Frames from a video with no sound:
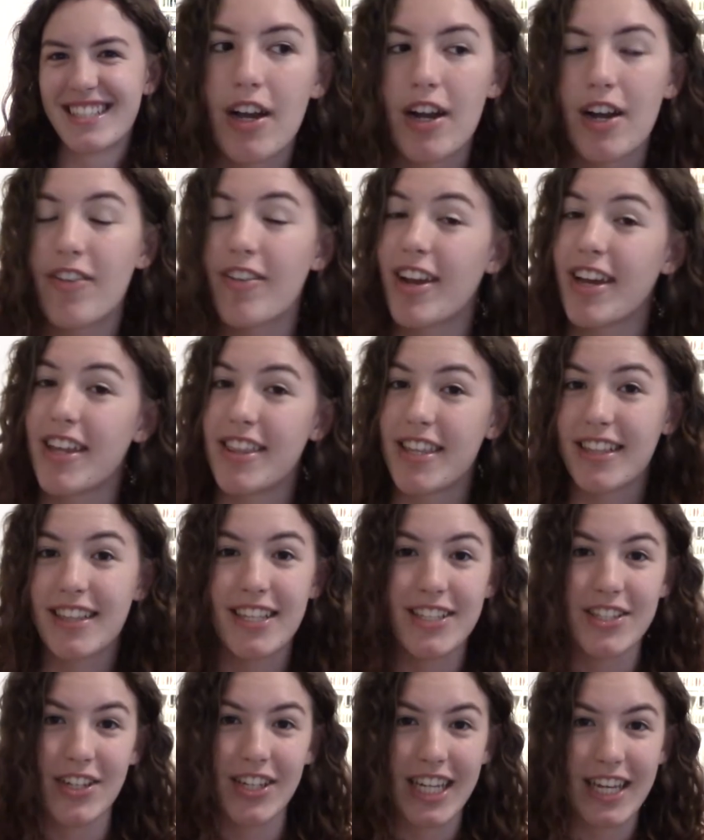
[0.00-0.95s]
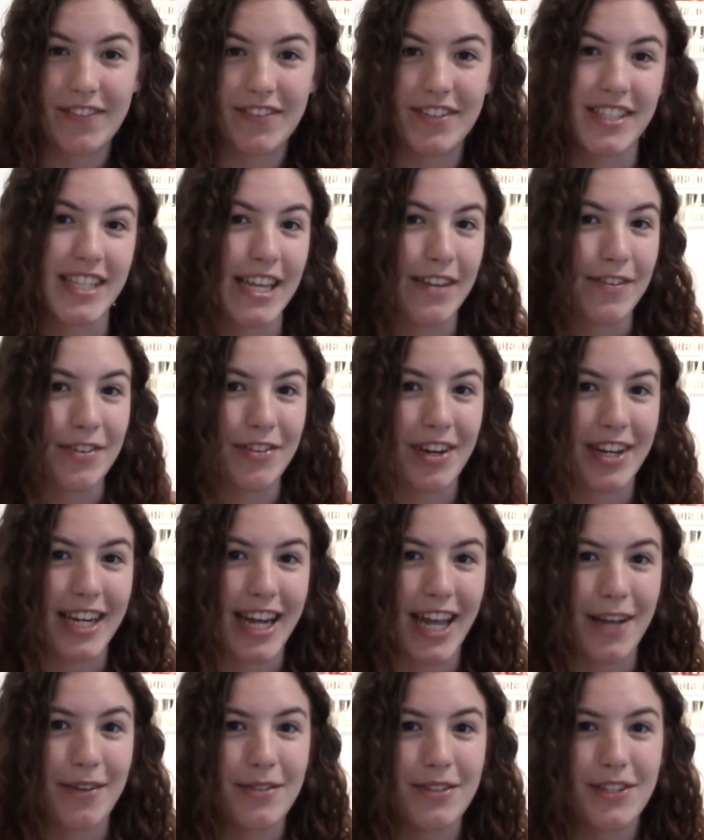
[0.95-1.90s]
alright, I think that's all I have to say for right
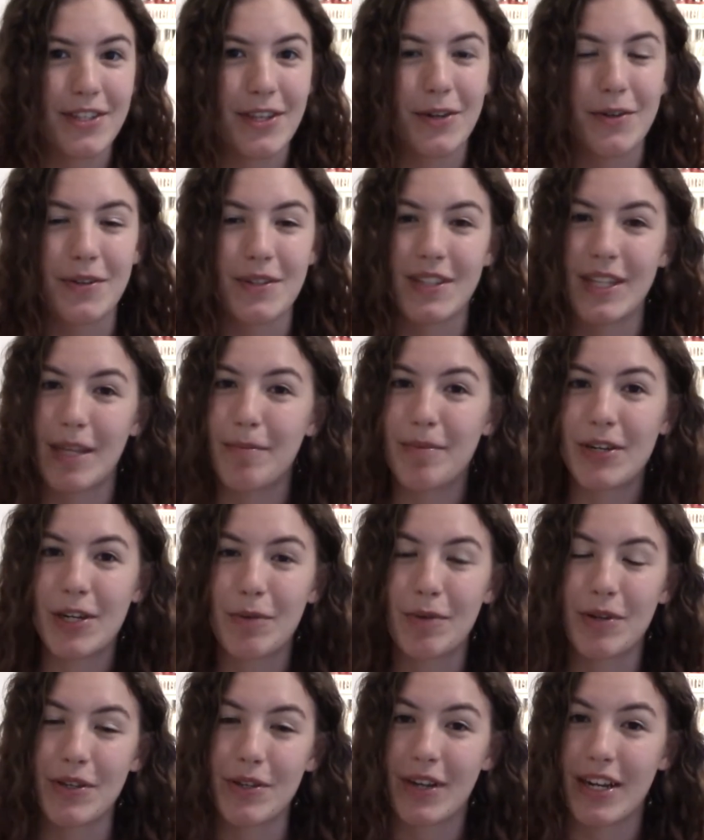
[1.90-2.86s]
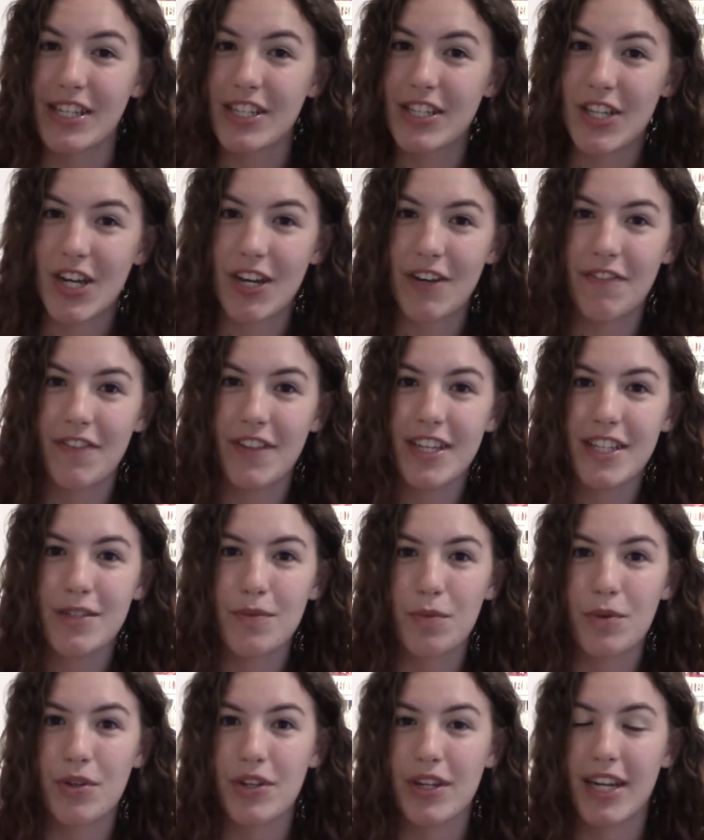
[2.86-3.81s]
now. So let me know what you guys thought of
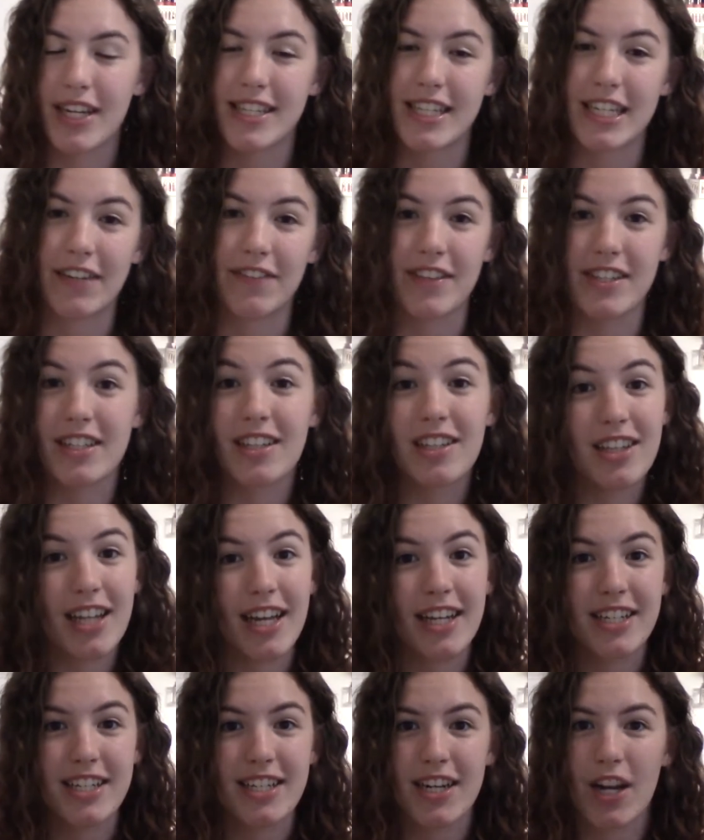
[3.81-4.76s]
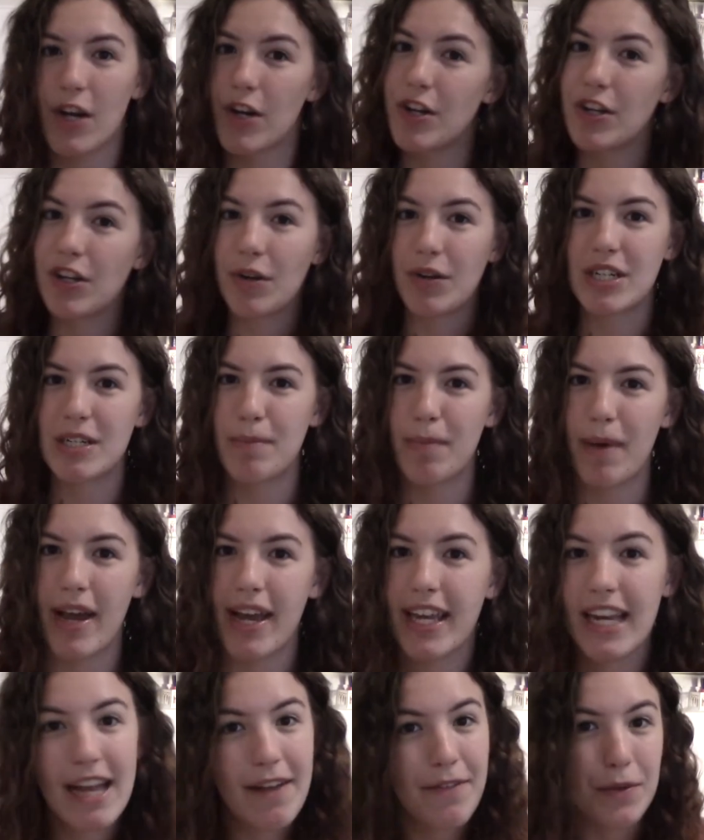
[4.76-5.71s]
this, what you guys think of this collection. Are you going to
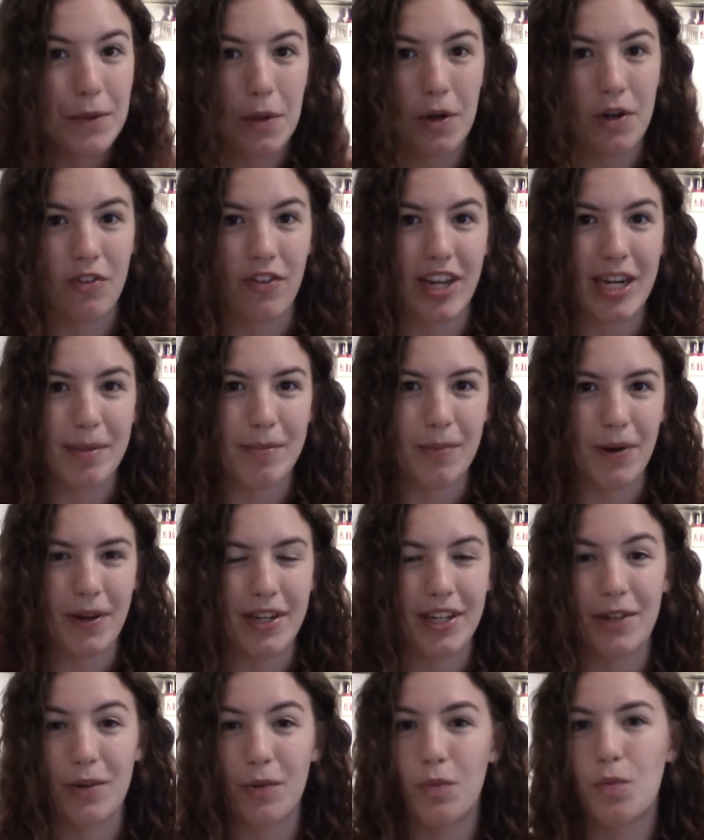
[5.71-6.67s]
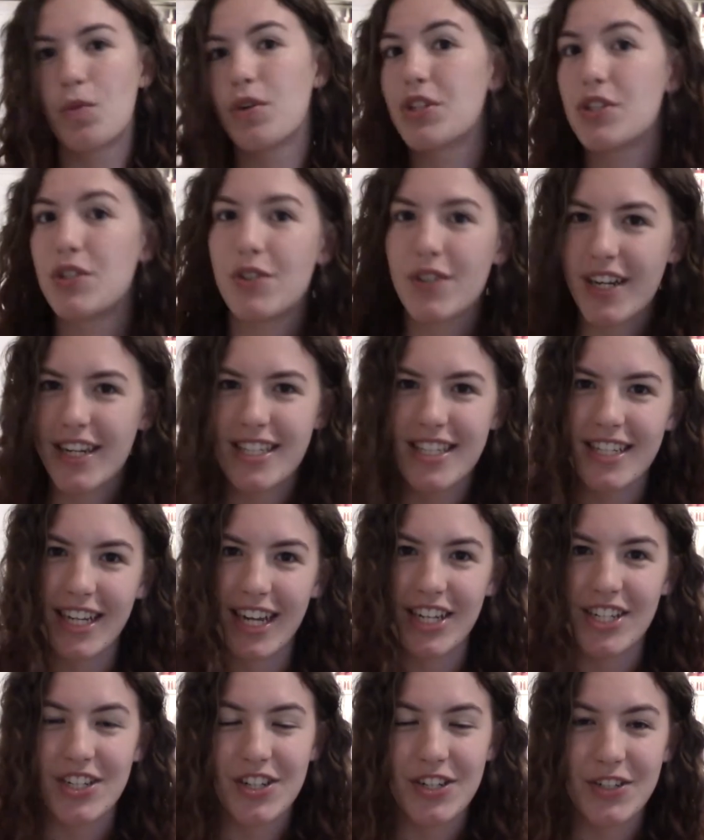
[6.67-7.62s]
buy it? Have you already bought it? What do you guys think
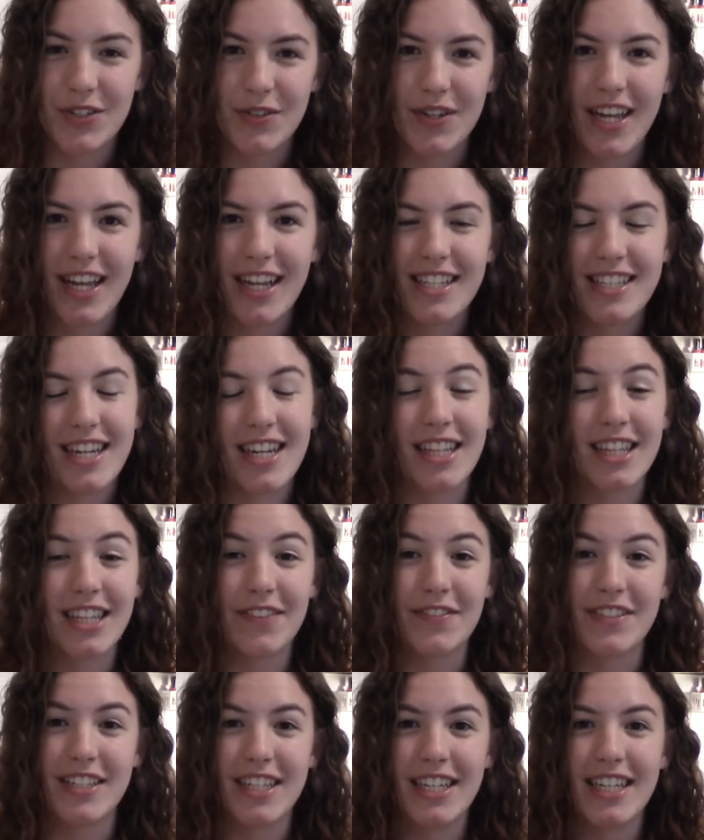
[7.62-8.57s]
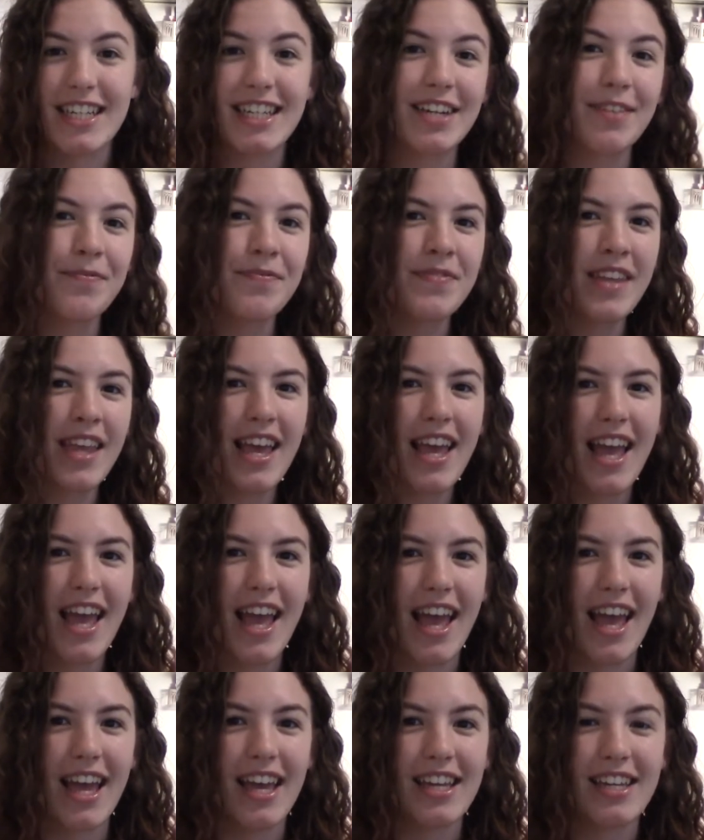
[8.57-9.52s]
I should do next? I'd love to hear.
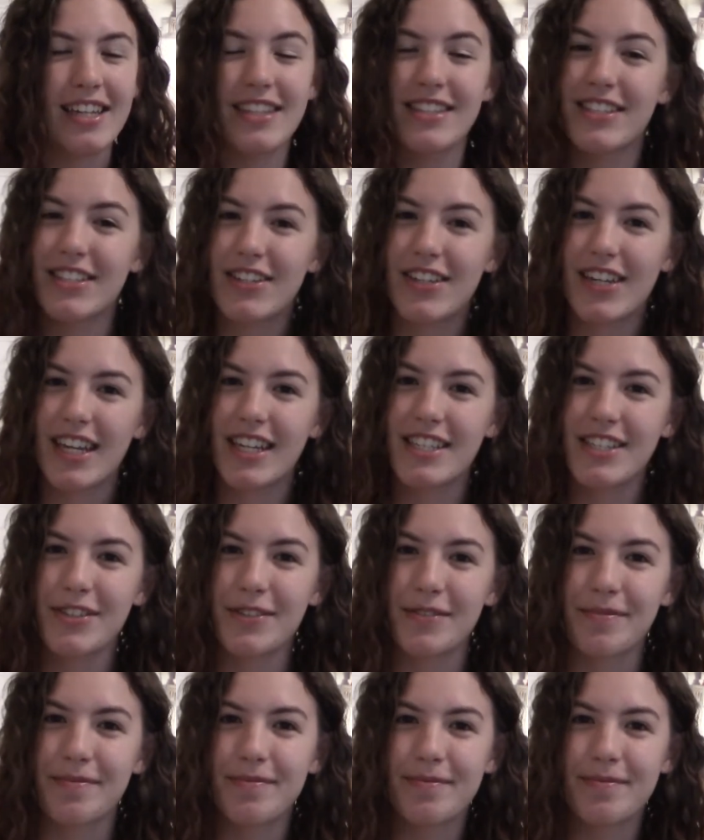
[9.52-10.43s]
And I'll see you guys soon.